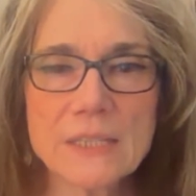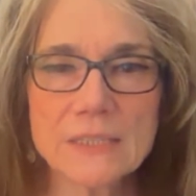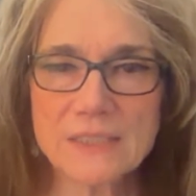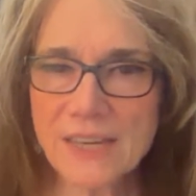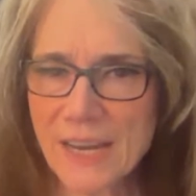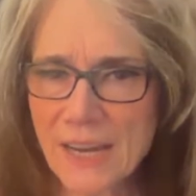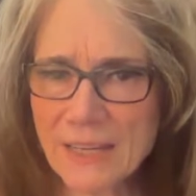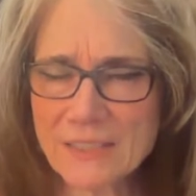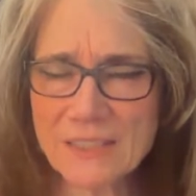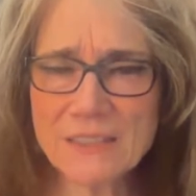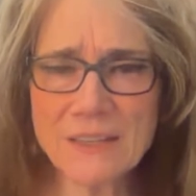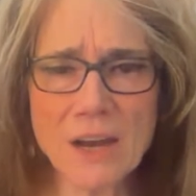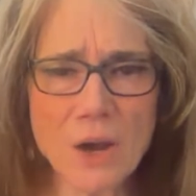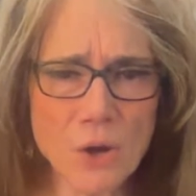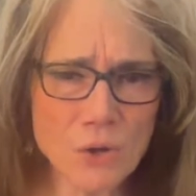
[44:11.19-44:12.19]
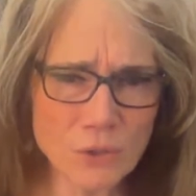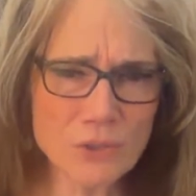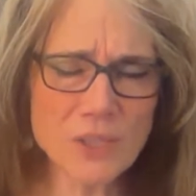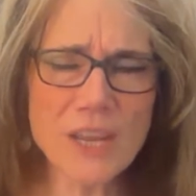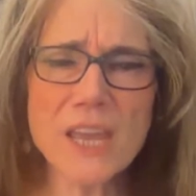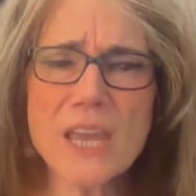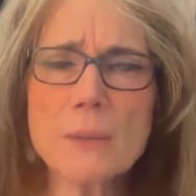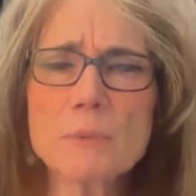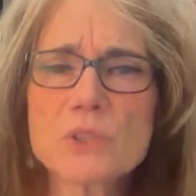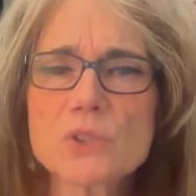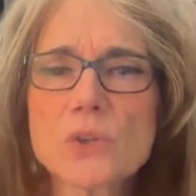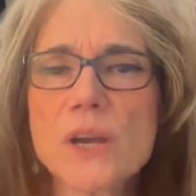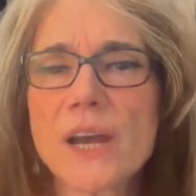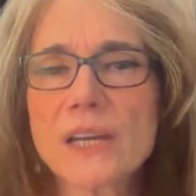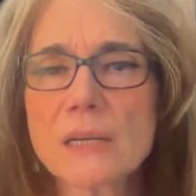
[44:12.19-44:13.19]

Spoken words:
Dancing on tables, trying